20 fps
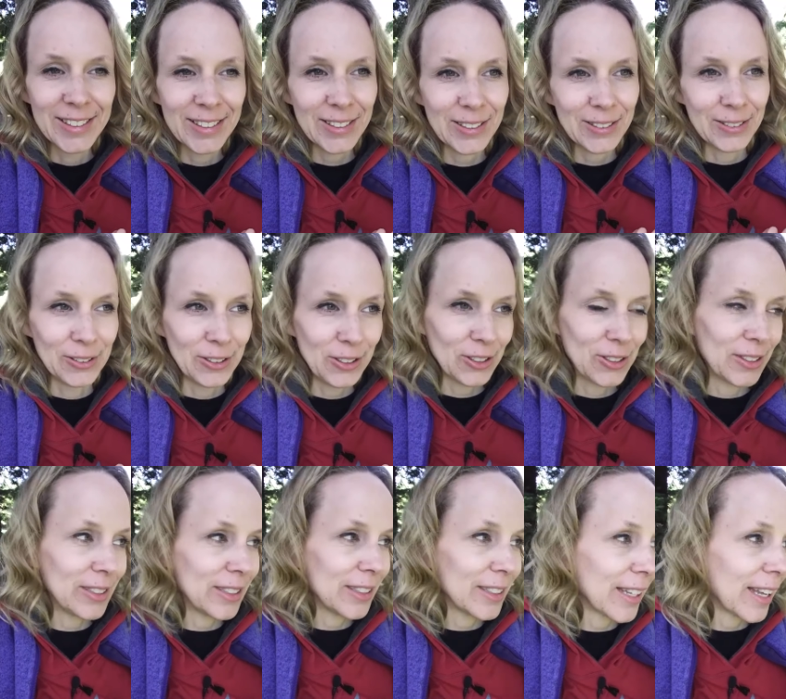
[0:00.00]
so
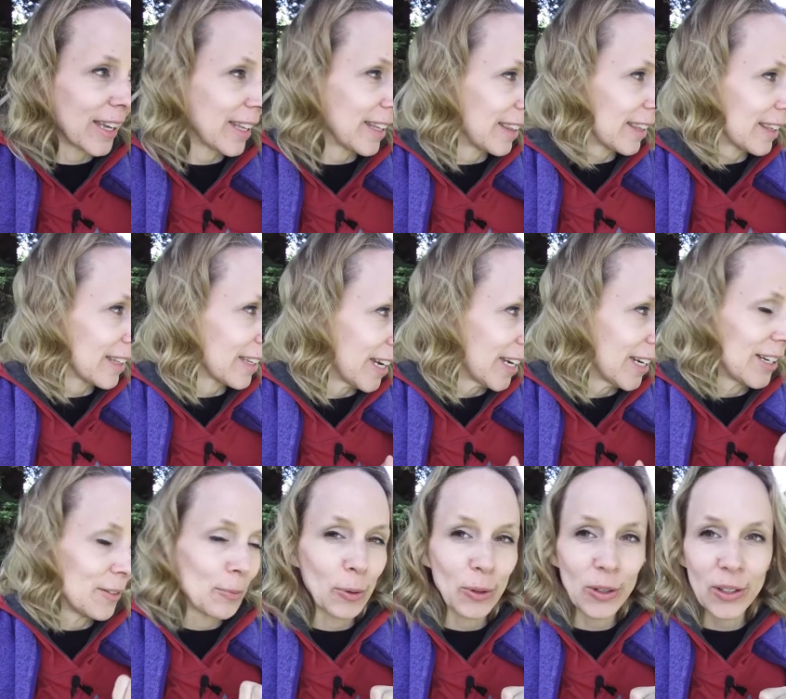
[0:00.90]
just like
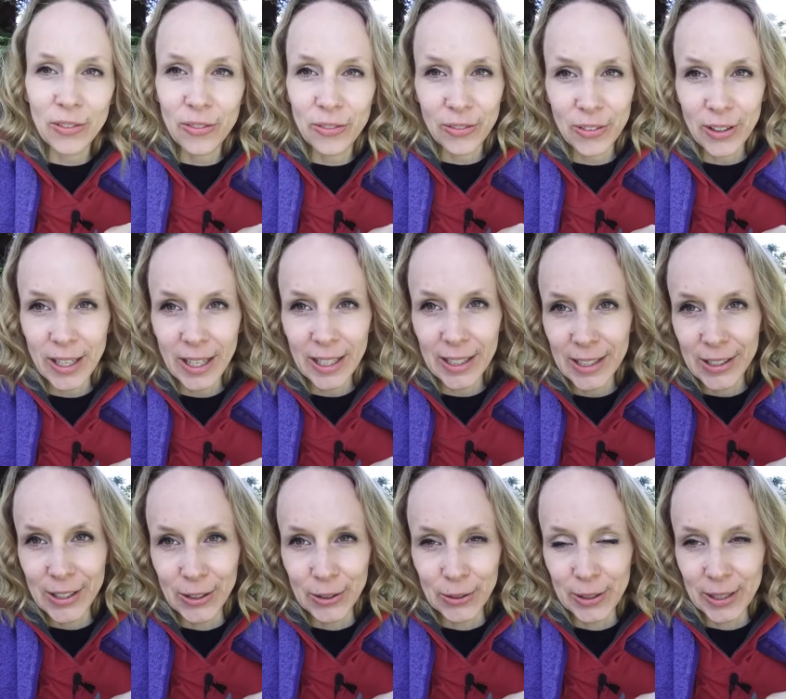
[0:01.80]
that brief
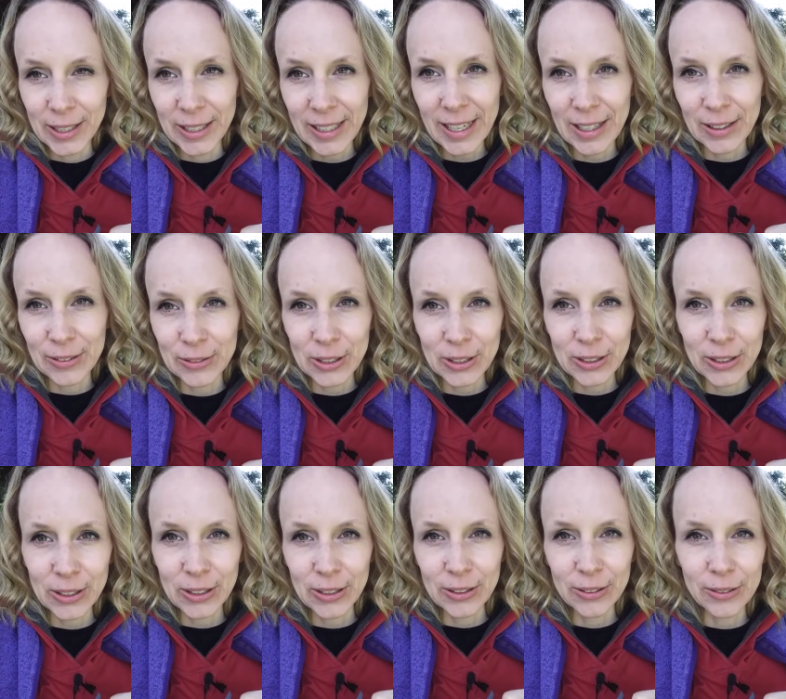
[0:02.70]
hello
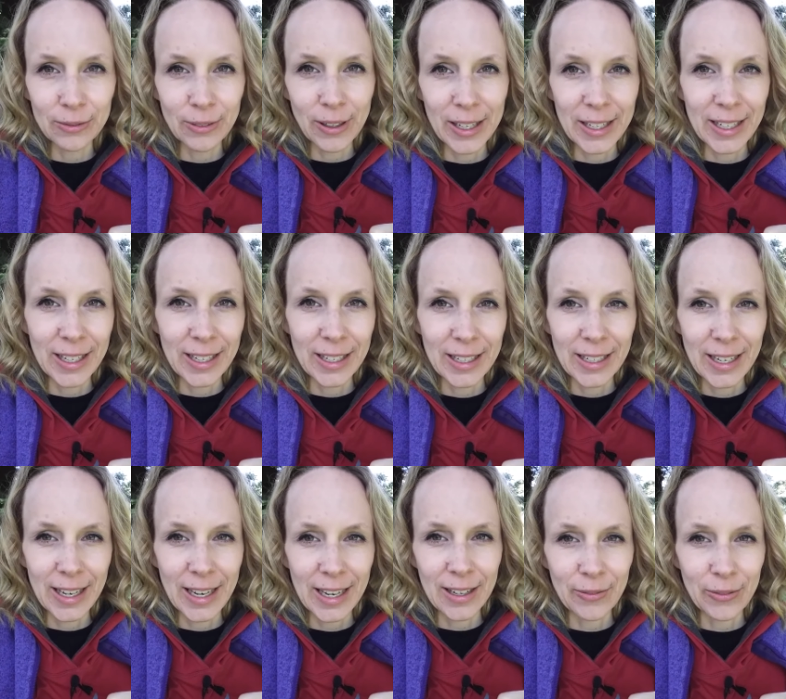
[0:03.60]
encounter run-in
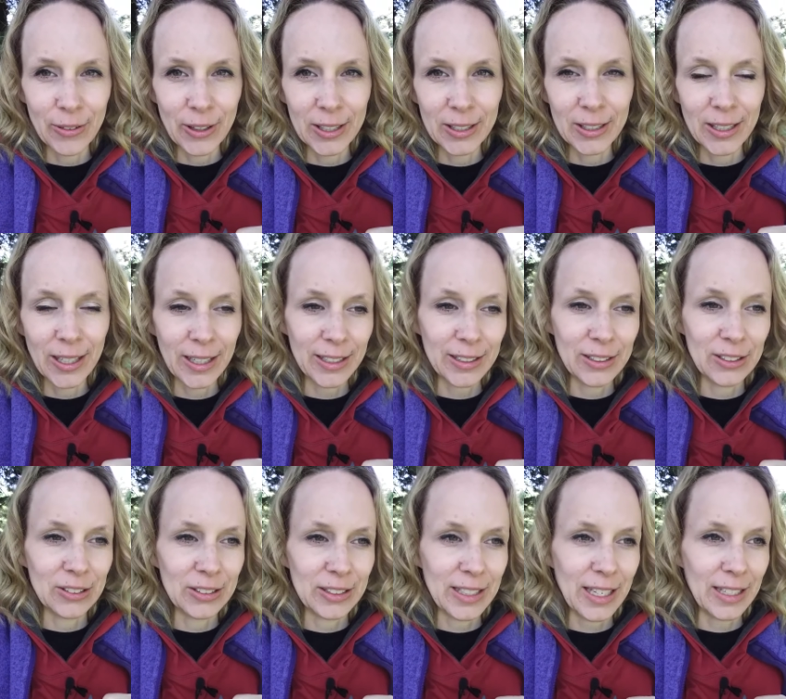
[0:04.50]
and we I
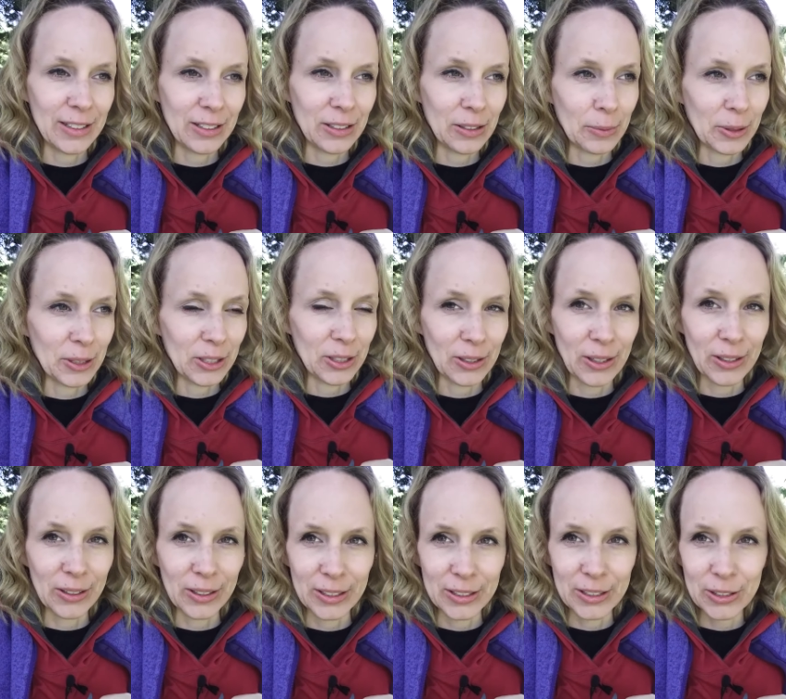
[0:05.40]
just gained so much
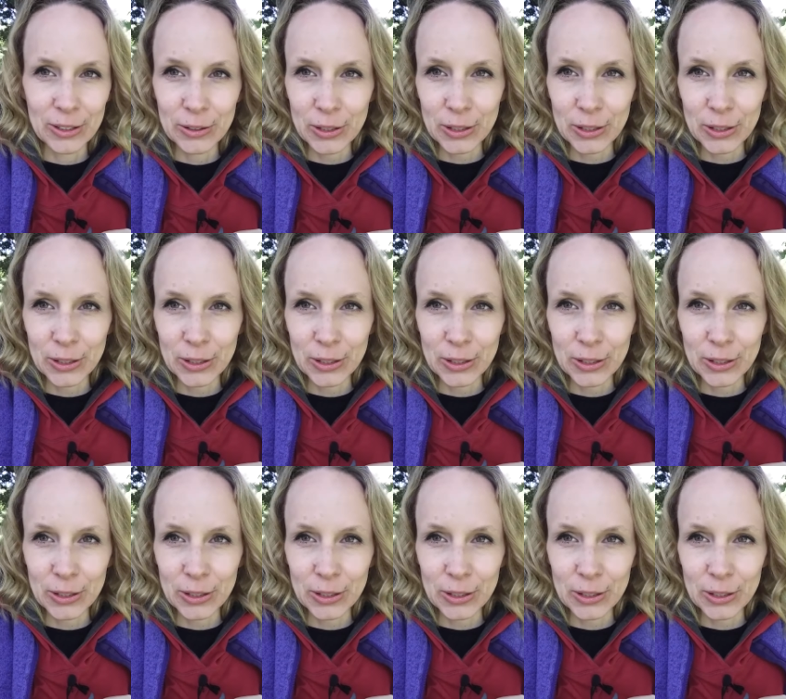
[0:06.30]
knowledge.